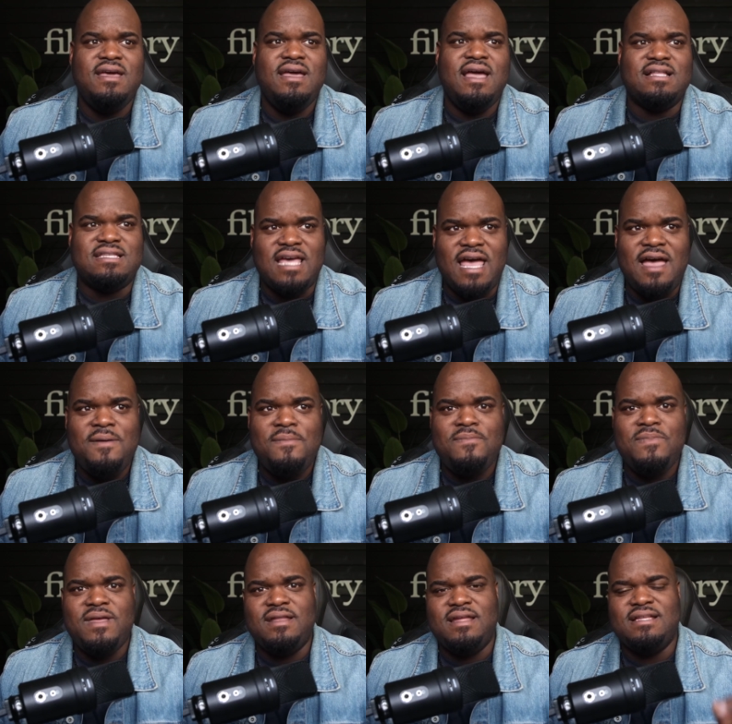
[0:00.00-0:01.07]
It's an app.
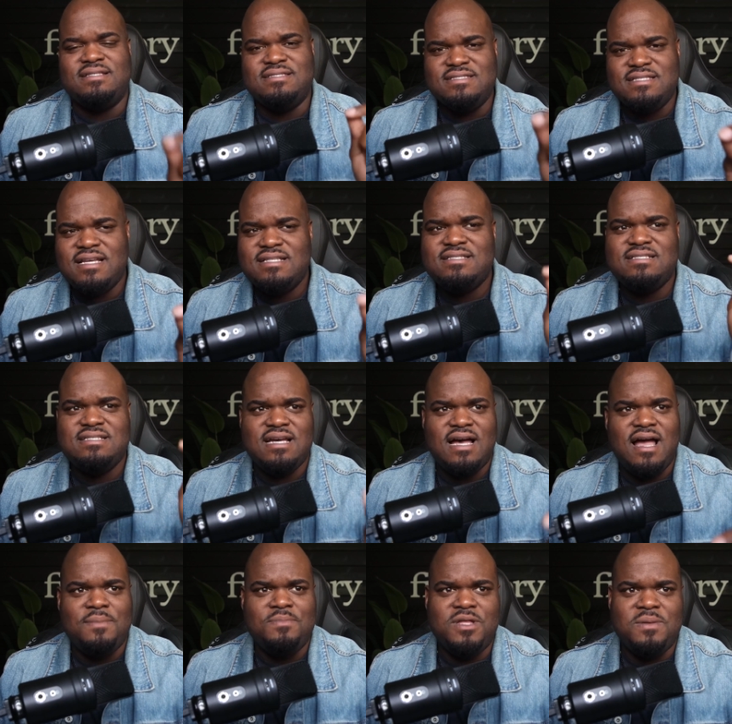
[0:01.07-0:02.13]
It sets a
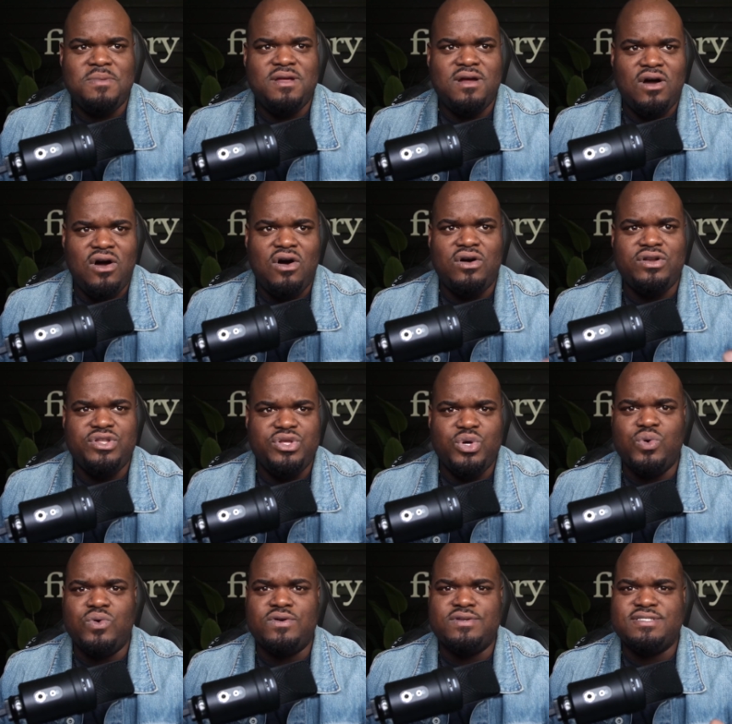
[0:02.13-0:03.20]
time limit on
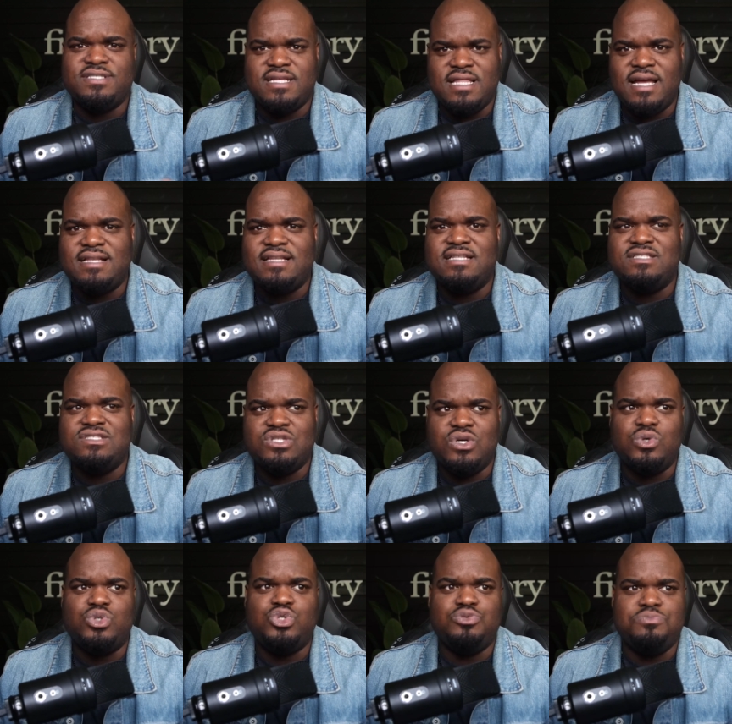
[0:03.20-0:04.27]
your selected
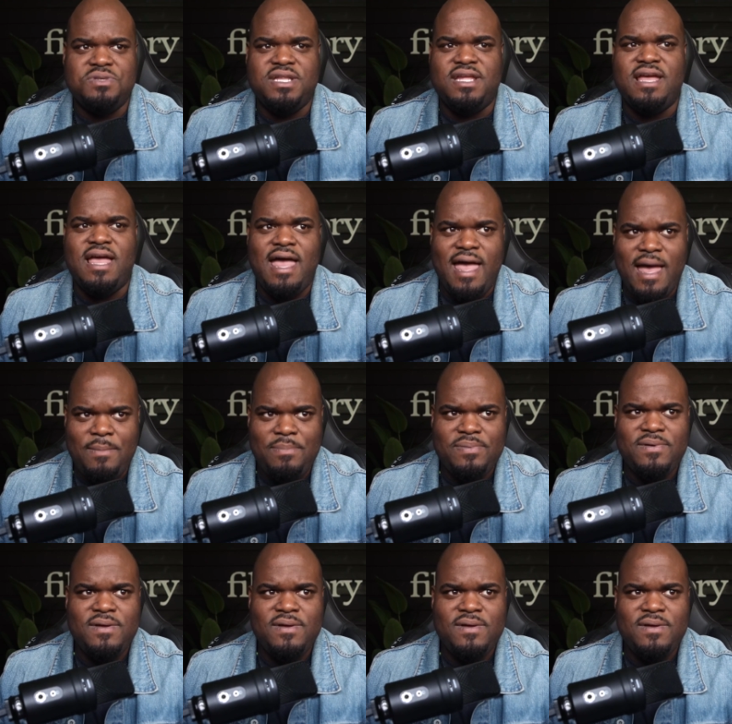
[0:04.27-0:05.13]
social media app,